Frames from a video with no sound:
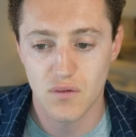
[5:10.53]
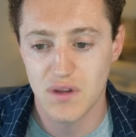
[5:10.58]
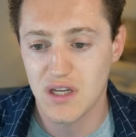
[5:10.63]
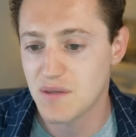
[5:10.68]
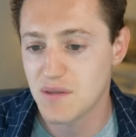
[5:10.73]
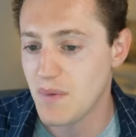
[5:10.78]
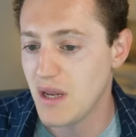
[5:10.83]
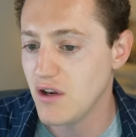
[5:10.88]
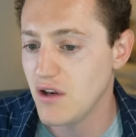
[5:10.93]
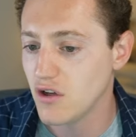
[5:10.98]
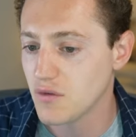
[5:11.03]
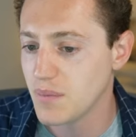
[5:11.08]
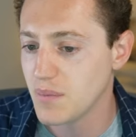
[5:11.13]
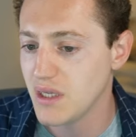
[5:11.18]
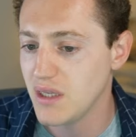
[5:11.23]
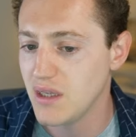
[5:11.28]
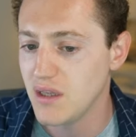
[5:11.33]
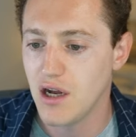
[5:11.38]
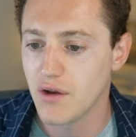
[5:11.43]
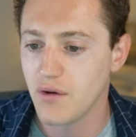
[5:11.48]
this may not
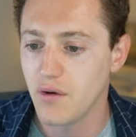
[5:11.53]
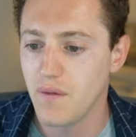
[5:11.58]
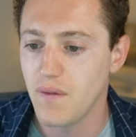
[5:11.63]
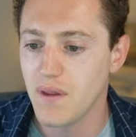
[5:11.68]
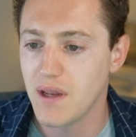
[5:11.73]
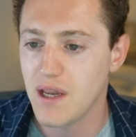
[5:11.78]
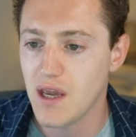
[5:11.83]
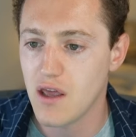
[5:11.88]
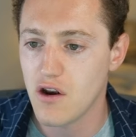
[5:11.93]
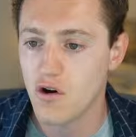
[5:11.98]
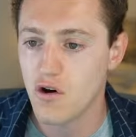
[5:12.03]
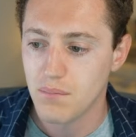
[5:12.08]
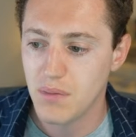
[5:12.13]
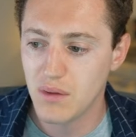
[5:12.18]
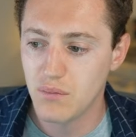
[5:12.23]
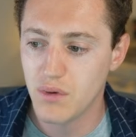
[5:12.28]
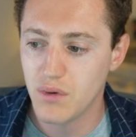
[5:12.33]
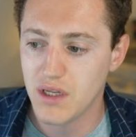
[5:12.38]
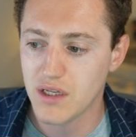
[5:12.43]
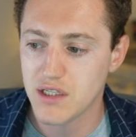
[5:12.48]
be a good indicator,
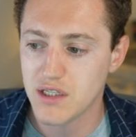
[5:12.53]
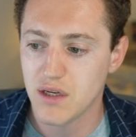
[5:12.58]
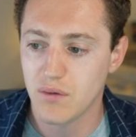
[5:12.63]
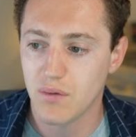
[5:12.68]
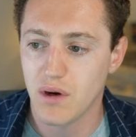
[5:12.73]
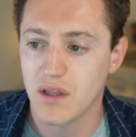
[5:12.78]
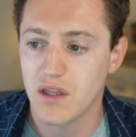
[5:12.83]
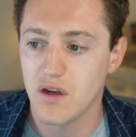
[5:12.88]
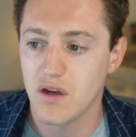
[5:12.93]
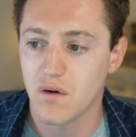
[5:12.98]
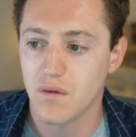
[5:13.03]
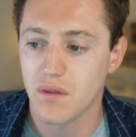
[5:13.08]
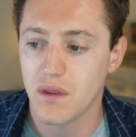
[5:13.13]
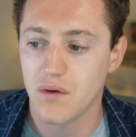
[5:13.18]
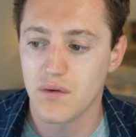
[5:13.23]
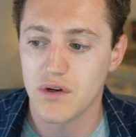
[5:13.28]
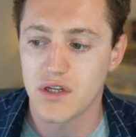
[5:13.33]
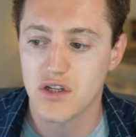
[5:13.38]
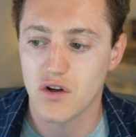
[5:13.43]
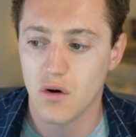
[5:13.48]
but we can see right here,
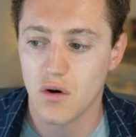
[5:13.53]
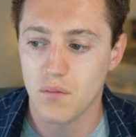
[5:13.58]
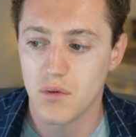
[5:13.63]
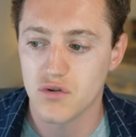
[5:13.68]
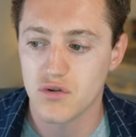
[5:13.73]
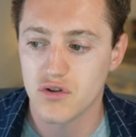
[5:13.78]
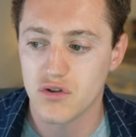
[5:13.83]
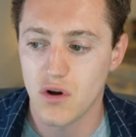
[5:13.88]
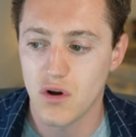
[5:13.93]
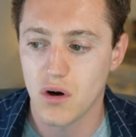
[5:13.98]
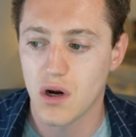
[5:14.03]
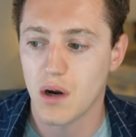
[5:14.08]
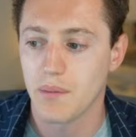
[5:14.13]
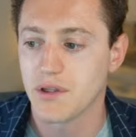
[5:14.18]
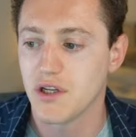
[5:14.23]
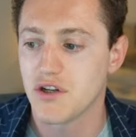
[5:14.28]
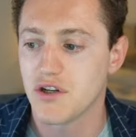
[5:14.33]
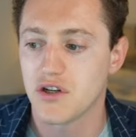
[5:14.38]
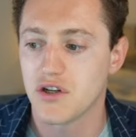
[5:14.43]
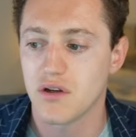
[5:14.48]
there is almost no
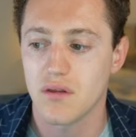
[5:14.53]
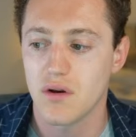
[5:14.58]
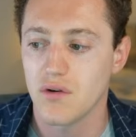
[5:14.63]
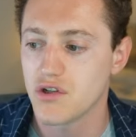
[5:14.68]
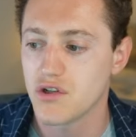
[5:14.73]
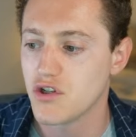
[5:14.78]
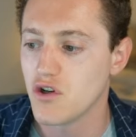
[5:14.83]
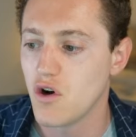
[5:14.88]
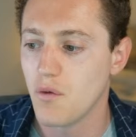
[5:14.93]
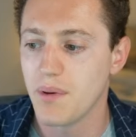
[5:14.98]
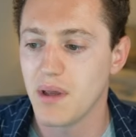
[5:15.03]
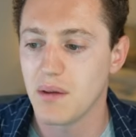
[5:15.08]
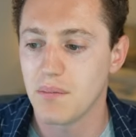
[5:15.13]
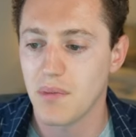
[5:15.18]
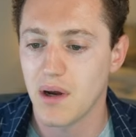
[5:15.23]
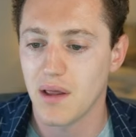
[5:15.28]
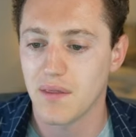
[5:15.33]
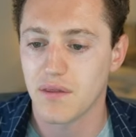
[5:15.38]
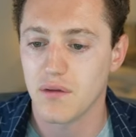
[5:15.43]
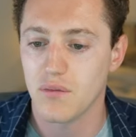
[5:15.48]
competition. There is no peak
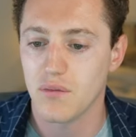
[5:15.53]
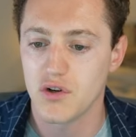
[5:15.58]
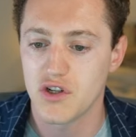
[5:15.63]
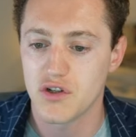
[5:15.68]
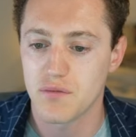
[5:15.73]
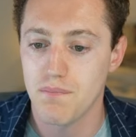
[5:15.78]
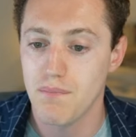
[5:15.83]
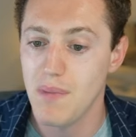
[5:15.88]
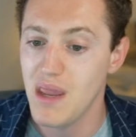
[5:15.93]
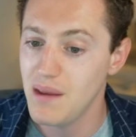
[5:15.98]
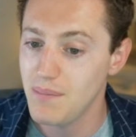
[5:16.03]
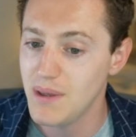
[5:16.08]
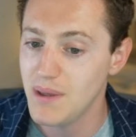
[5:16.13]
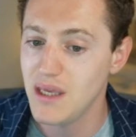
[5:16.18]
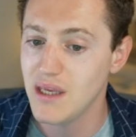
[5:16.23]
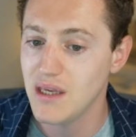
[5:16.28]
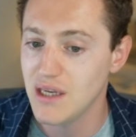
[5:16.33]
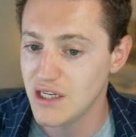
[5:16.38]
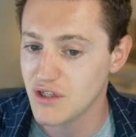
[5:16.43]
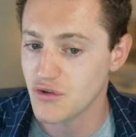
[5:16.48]
month, which may
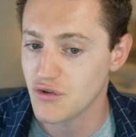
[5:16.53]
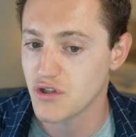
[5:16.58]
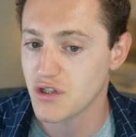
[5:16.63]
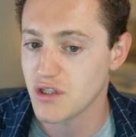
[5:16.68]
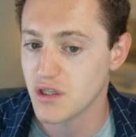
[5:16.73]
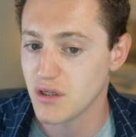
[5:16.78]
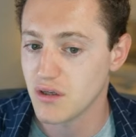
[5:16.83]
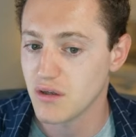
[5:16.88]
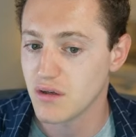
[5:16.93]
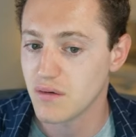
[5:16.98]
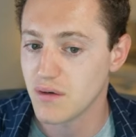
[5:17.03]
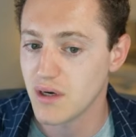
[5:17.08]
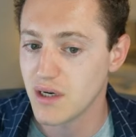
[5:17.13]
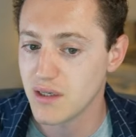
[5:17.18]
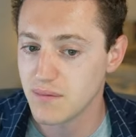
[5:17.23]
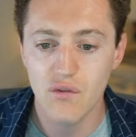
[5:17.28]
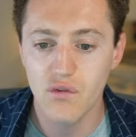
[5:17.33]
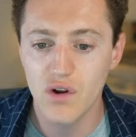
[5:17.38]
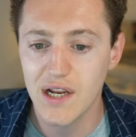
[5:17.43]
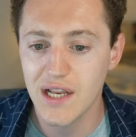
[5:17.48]
be interesting. All
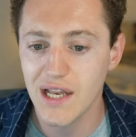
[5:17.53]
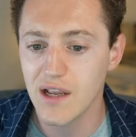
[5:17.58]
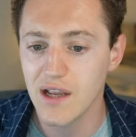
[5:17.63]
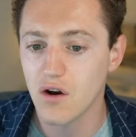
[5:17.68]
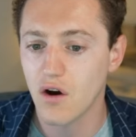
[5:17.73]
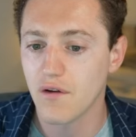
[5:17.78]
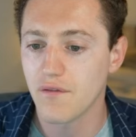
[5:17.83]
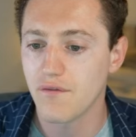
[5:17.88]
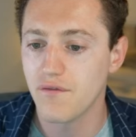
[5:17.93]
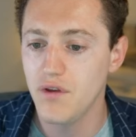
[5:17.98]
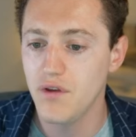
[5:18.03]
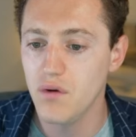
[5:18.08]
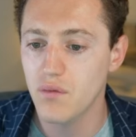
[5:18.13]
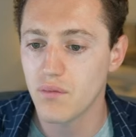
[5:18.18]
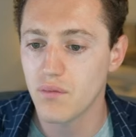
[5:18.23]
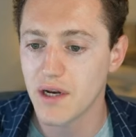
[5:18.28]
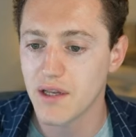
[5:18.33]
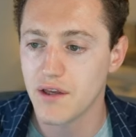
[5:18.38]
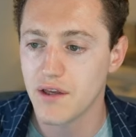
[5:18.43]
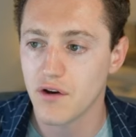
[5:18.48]
right. If we click on view
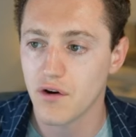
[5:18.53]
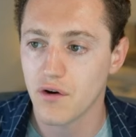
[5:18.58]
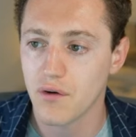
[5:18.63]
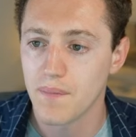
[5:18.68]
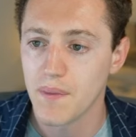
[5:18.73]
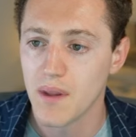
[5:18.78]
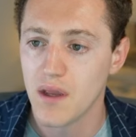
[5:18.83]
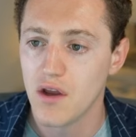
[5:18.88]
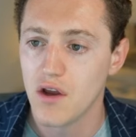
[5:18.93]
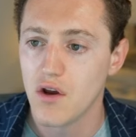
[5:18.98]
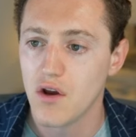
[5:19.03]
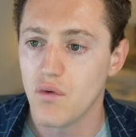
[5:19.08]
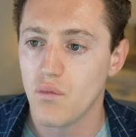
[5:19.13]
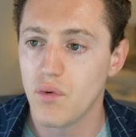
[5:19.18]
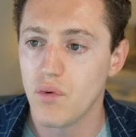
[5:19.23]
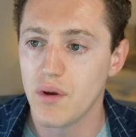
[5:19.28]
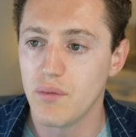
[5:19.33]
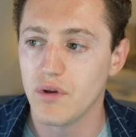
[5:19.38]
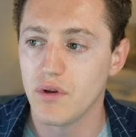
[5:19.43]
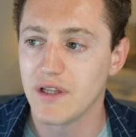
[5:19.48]
right here,
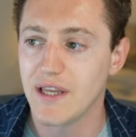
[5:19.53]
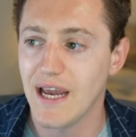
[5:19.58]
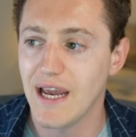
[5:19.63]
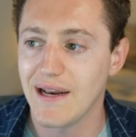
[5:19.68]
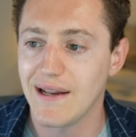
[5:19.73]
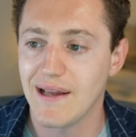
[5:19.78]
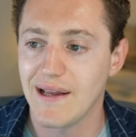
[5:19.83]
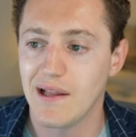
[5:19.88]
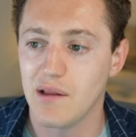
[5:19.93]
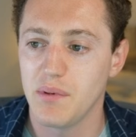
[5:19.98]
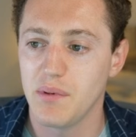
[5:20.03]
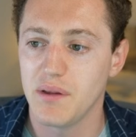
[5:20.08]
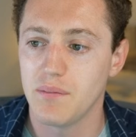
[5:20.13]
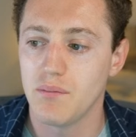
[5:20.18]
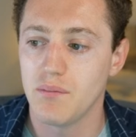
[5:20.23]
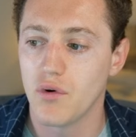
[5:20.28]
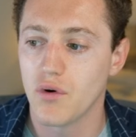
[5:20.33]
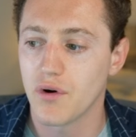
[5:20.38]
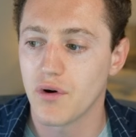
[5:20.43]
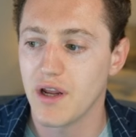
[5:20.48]
we will get a little bit
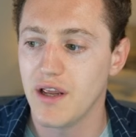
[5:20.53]
more